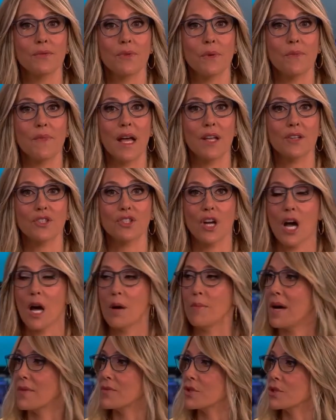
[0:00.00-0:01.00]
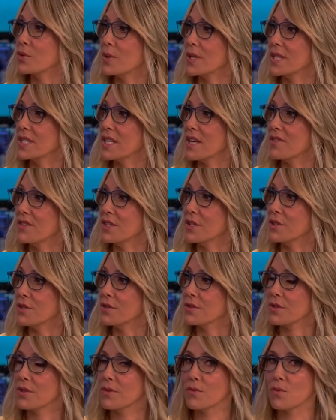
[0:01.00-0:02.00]
from that job after 27
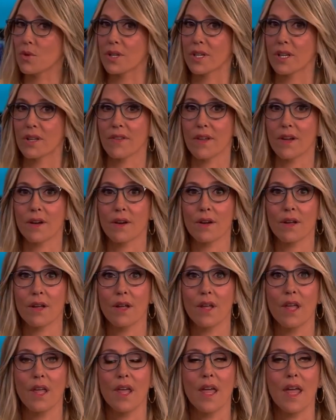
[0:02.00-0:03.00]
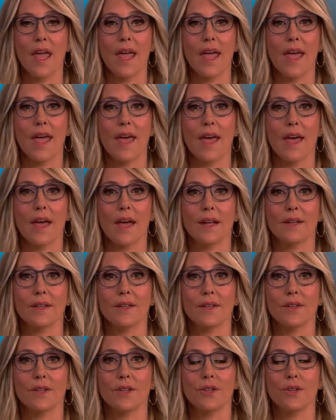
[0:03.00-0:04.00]
years of working there. And
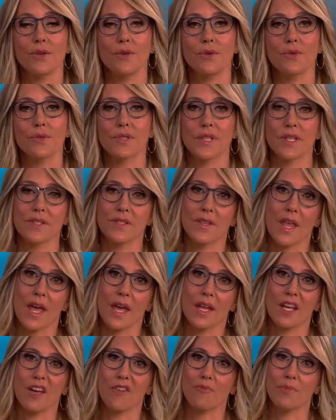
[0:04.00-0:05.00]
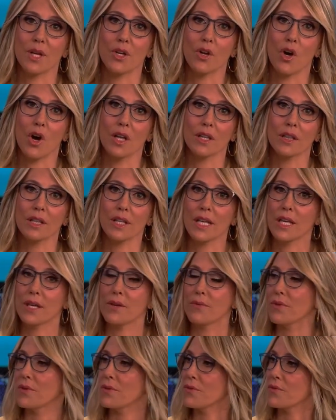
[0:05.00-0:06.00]
you, since then, have been on
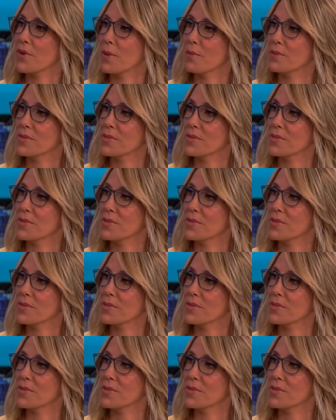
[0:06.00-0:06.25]
leave from